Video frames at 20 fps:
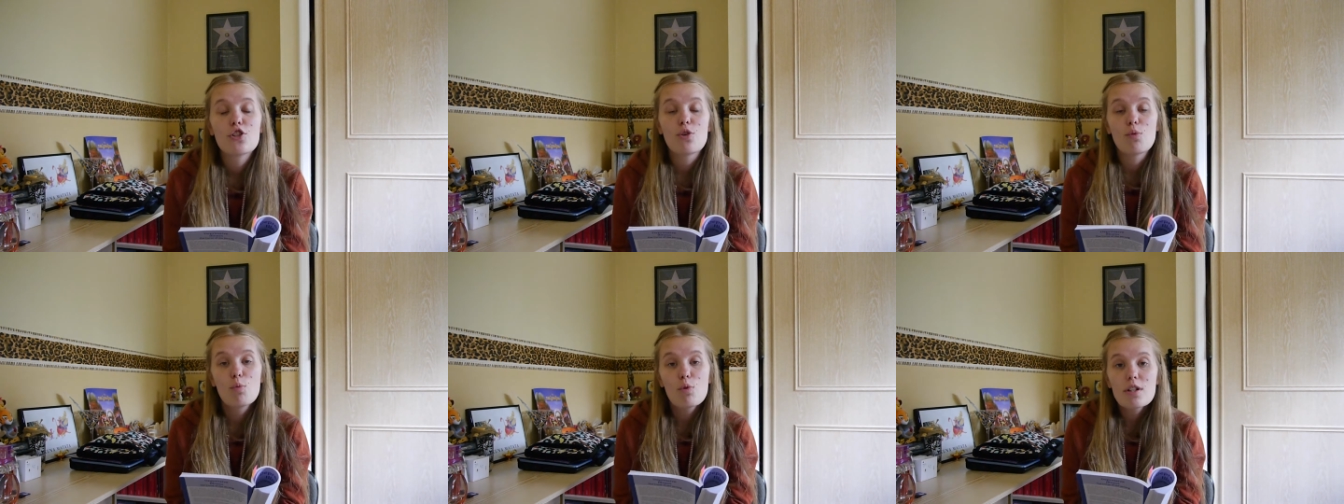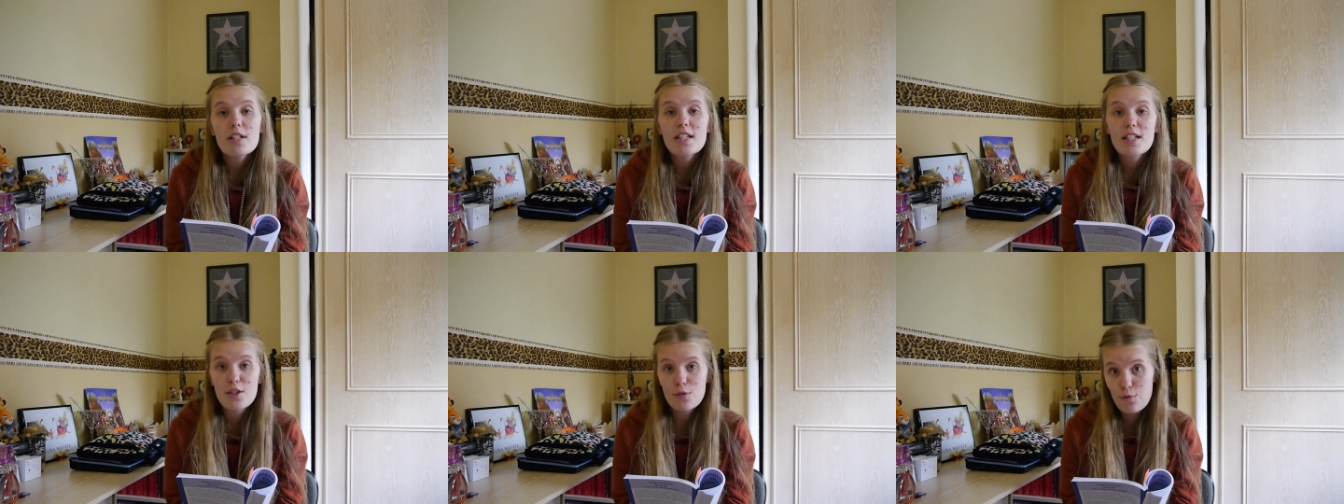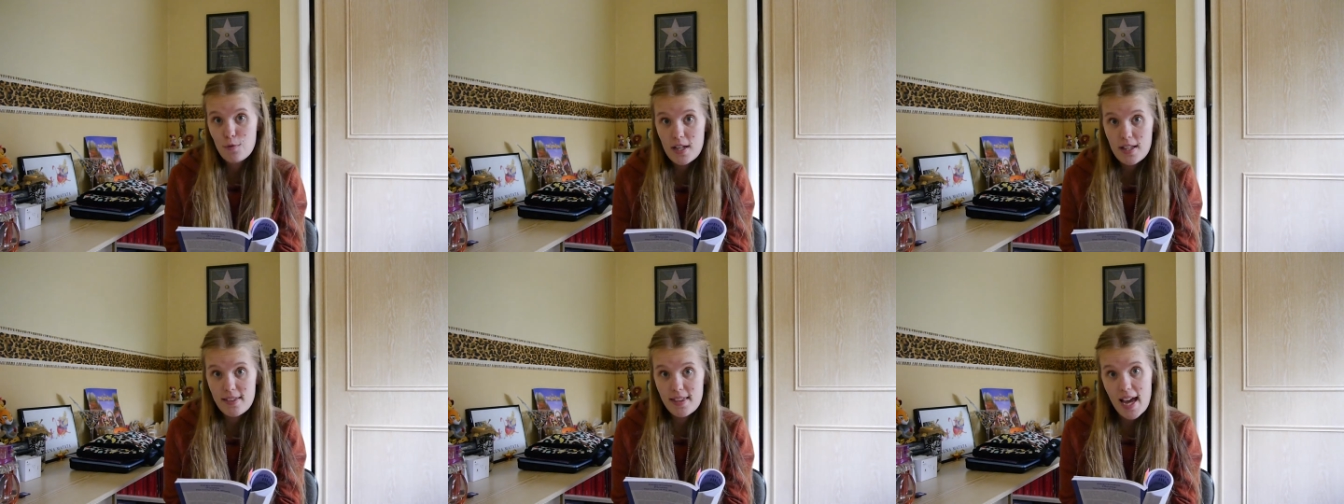I wanted
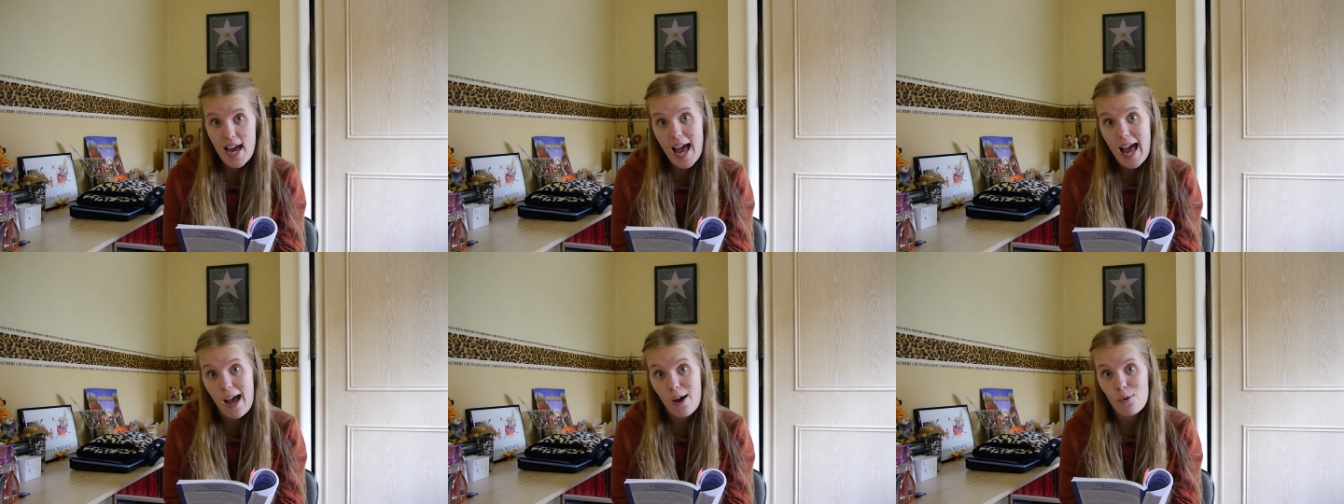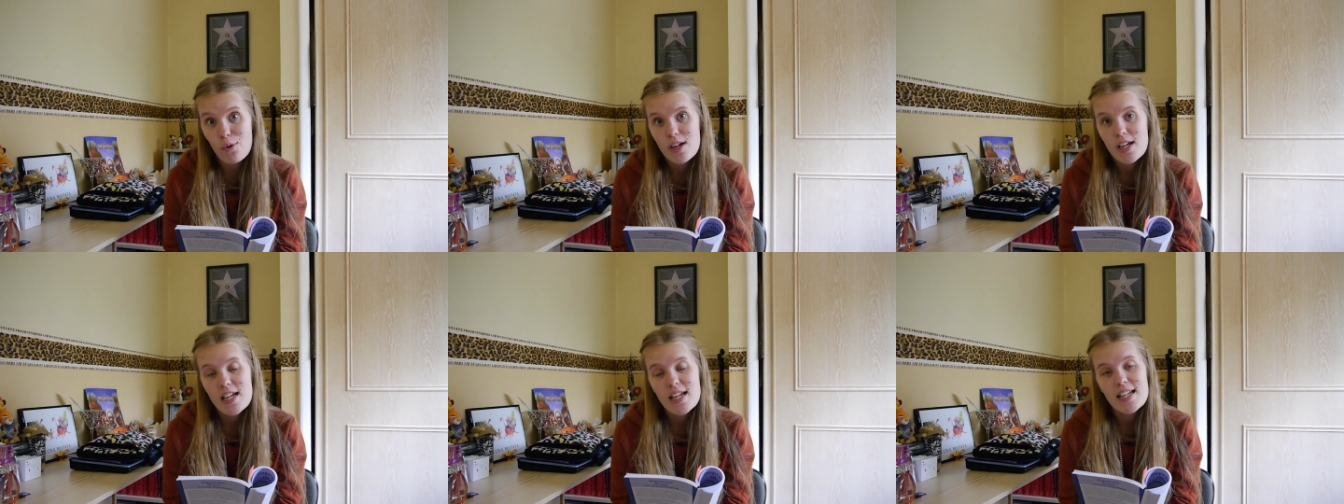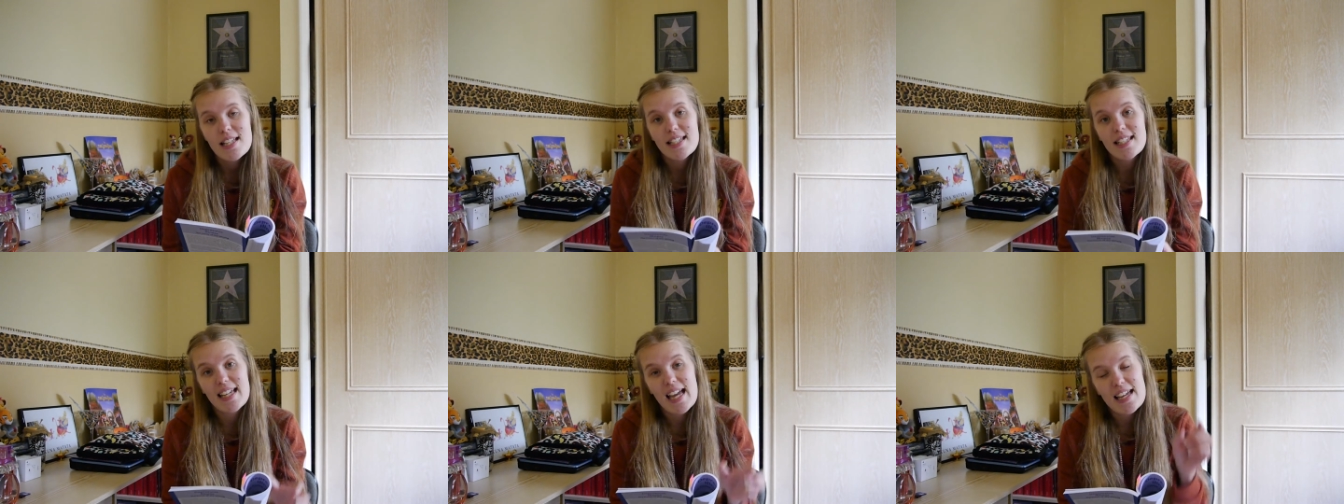to read that out
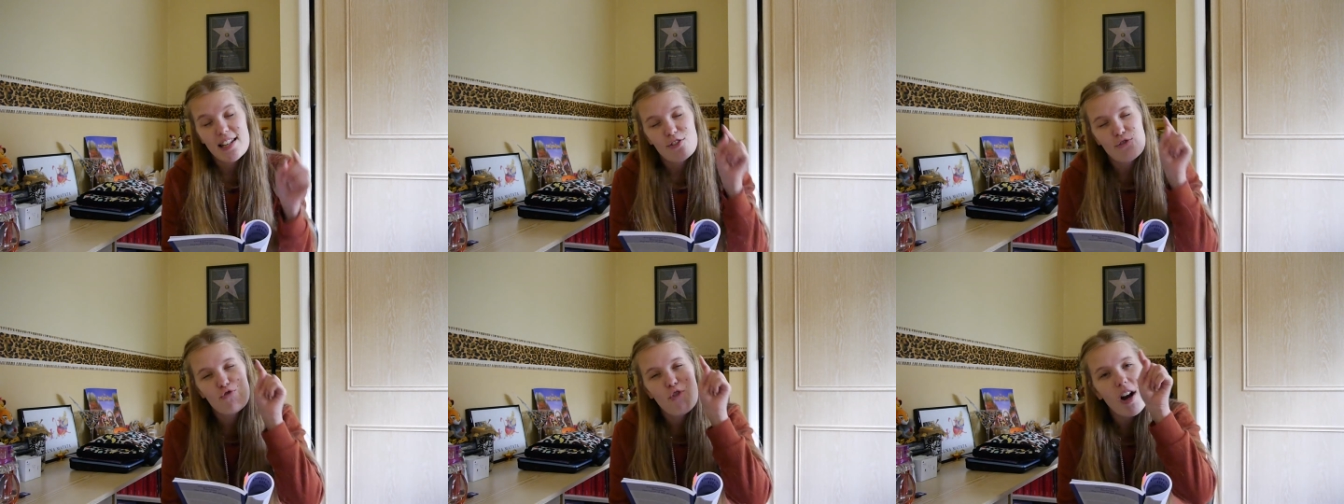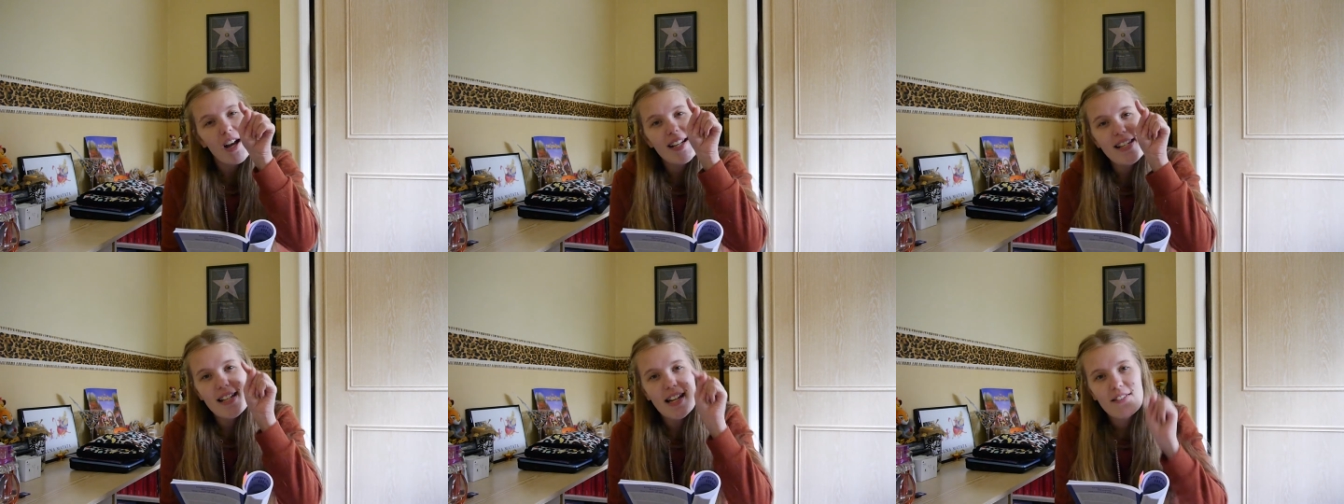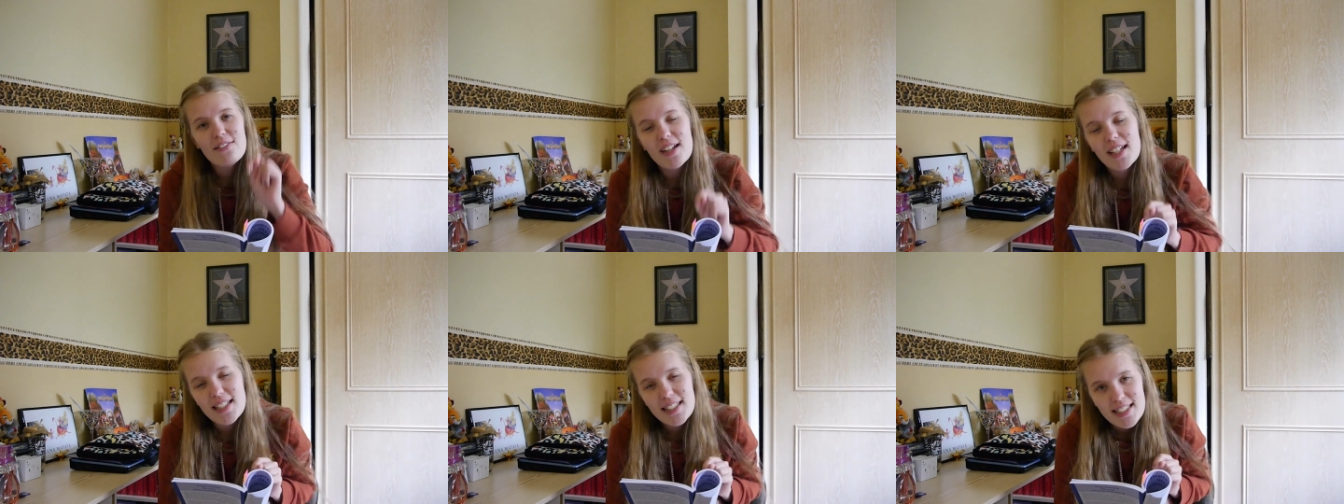to get right
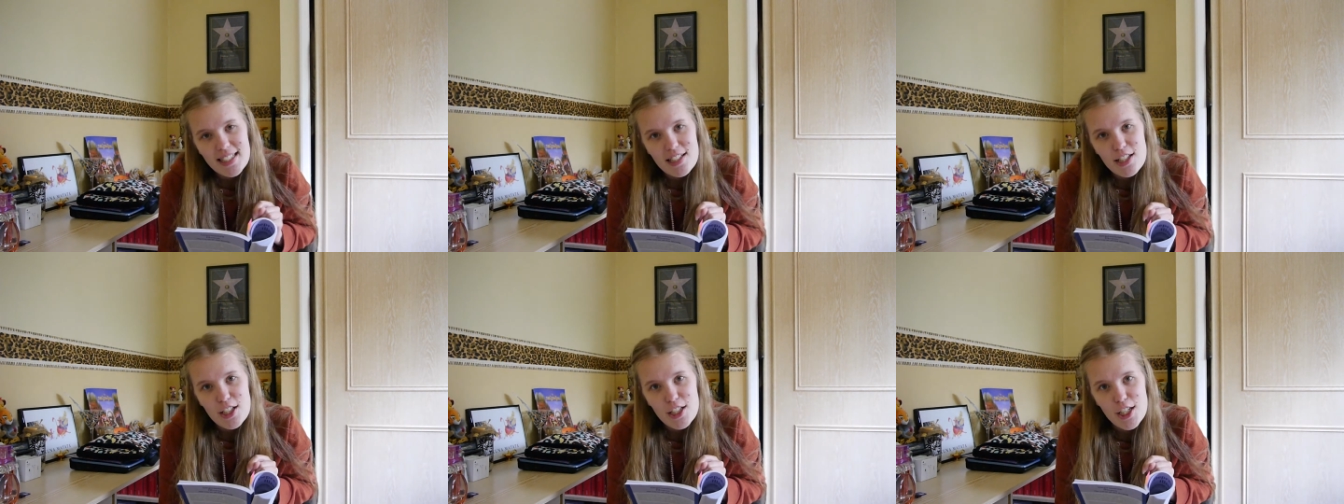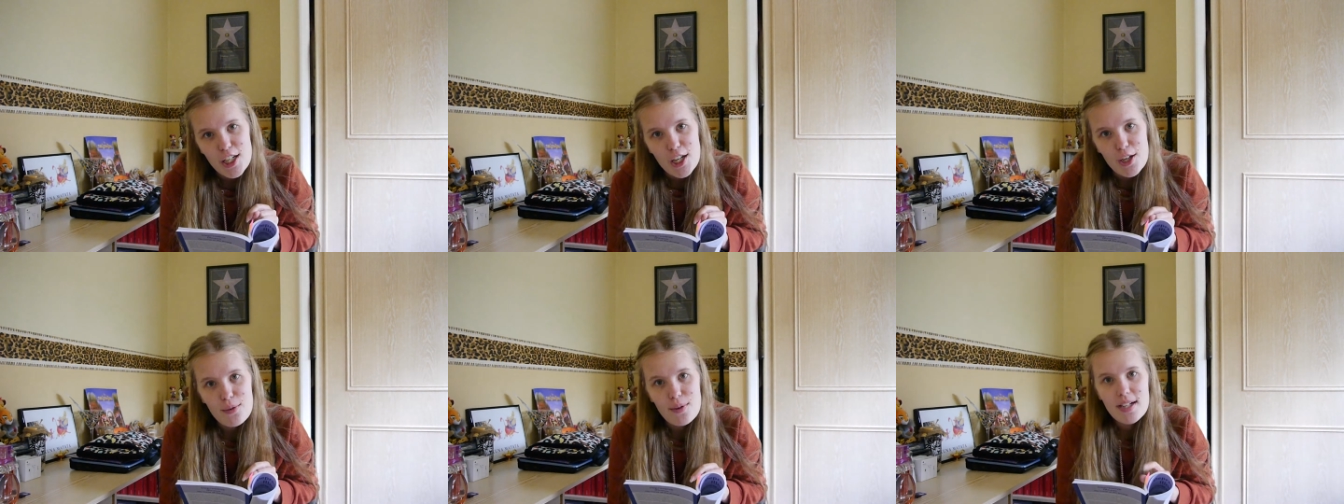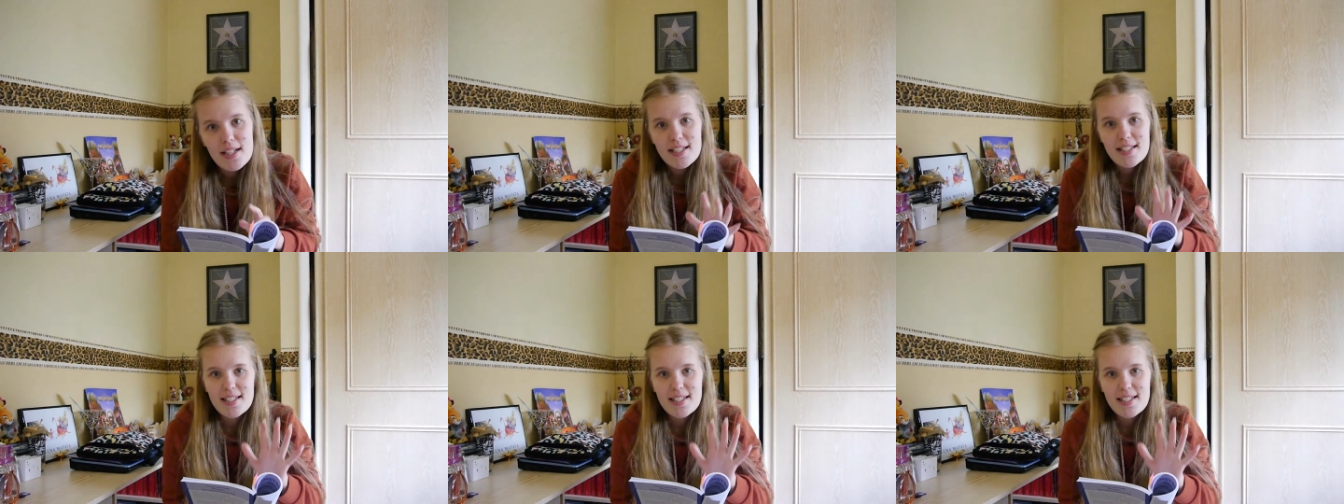directly to you